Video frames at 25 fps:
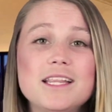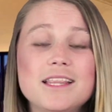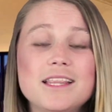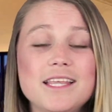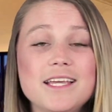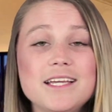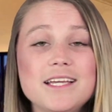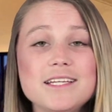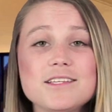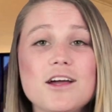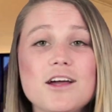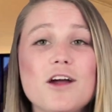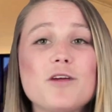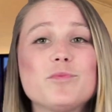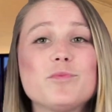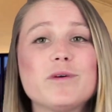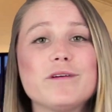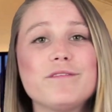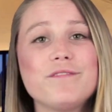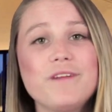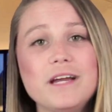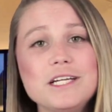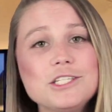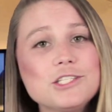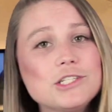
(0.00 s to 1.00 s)
These are
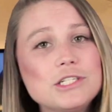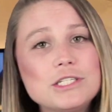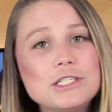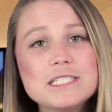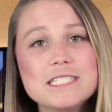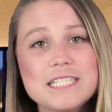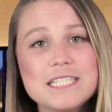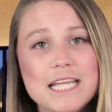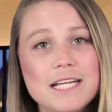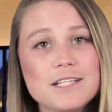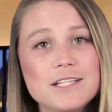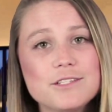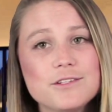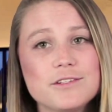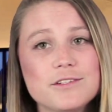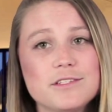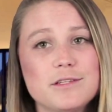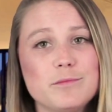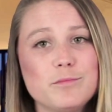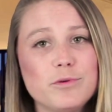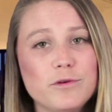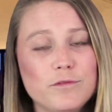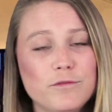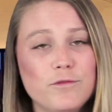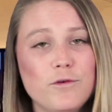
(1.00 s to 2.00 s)
professional dancers
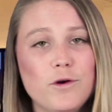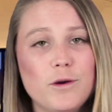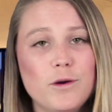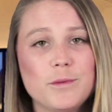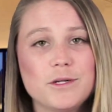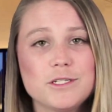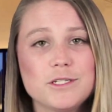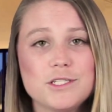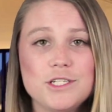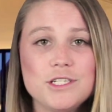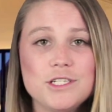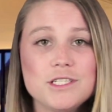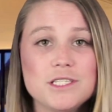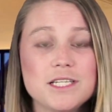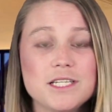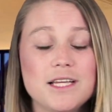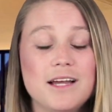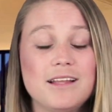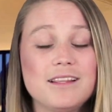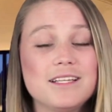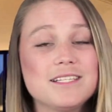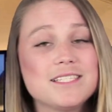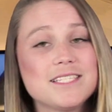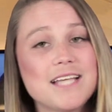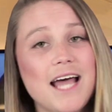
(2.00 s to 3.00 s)
and performers you see
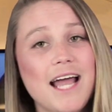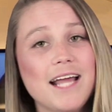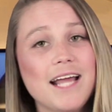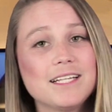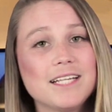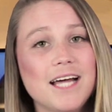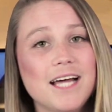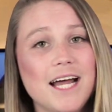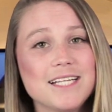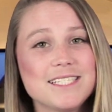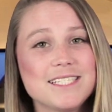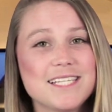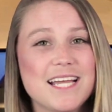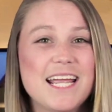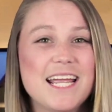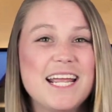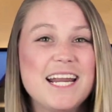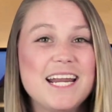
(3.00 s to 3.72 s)
on the sidelines at